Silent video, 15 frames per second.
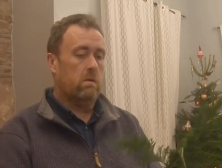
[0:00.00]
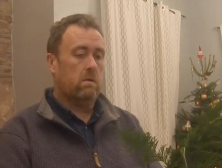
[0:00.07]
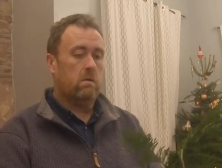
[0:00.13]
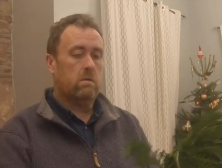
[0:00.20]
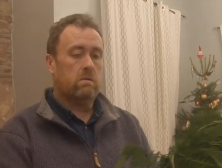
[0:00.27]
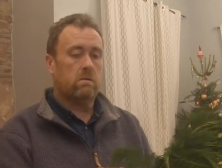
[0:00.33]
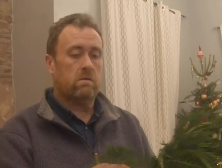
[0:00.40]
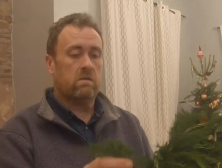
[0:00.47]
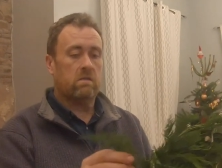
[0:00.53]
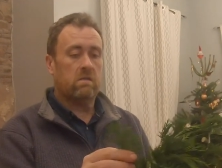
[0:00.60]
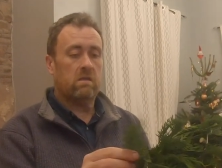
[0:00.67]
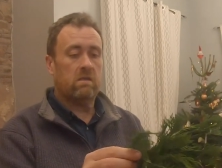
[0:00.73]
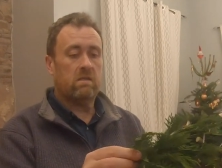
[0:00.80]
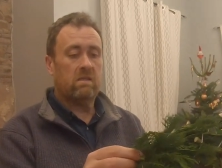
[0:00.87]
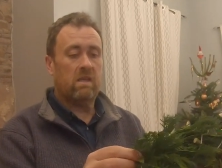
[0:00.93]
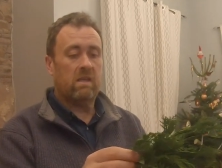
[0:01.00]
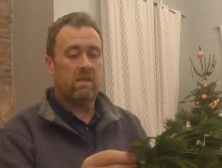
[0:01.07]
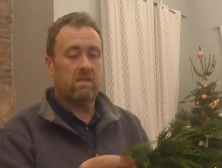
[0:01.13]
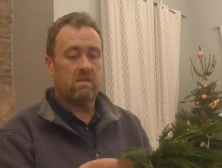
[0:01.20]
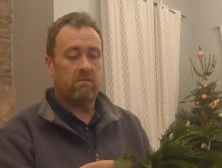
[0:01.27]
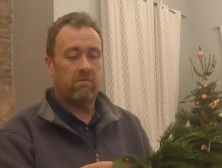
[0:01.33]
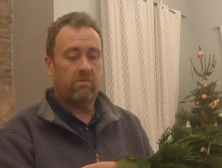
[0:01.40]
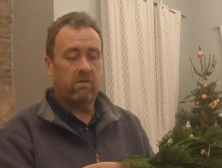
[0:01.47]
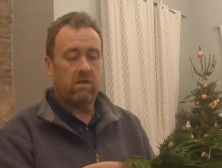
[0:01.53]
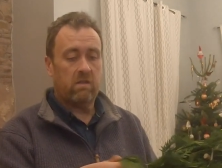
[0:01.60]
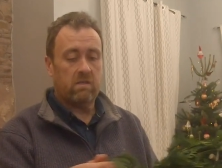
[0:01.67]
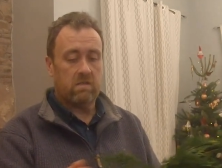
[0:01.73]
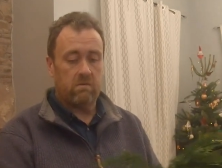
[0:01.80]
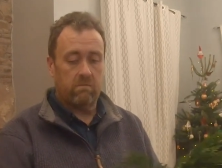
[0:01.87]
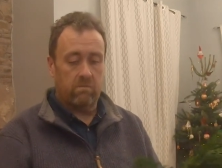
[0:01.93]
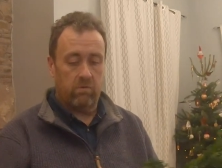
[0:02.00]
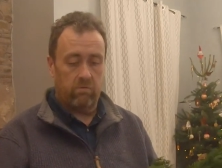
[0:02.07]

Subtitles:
So as I say, it's a fairly simple